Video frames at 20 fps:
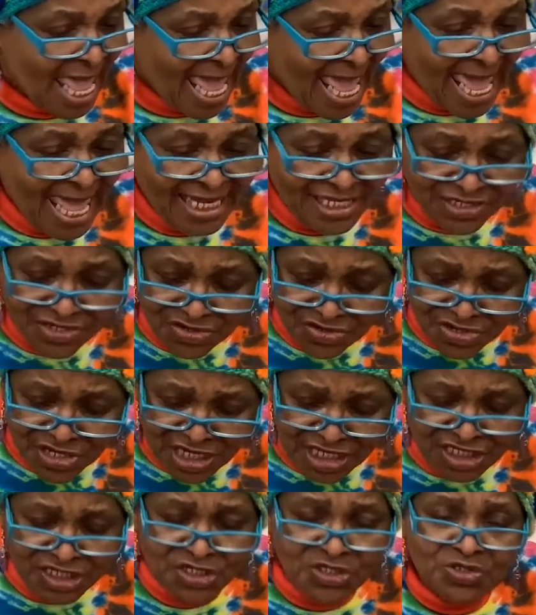and you
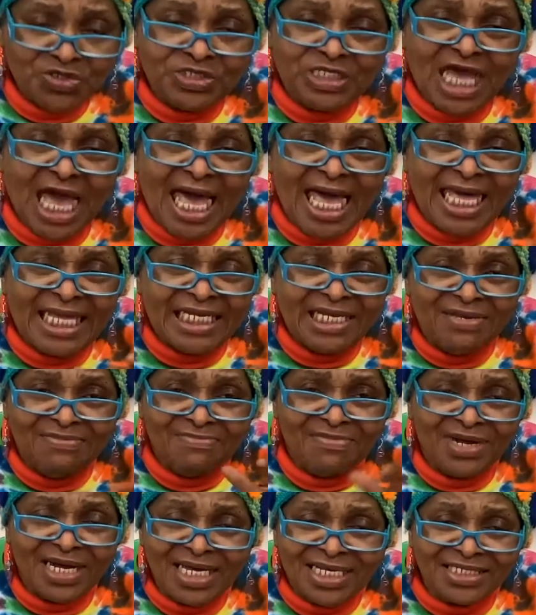could use honey
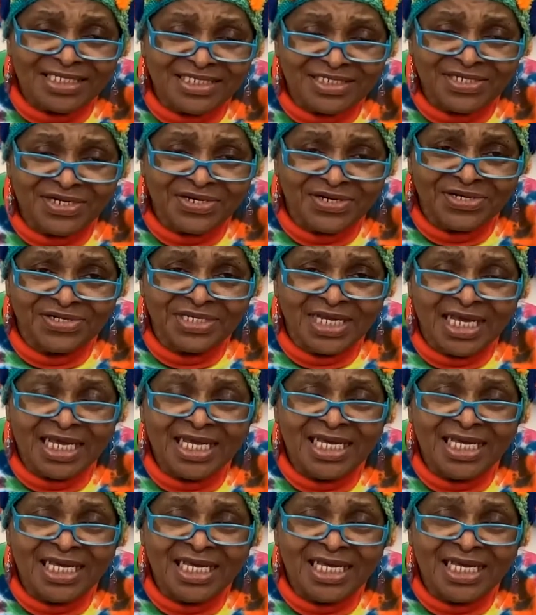mustard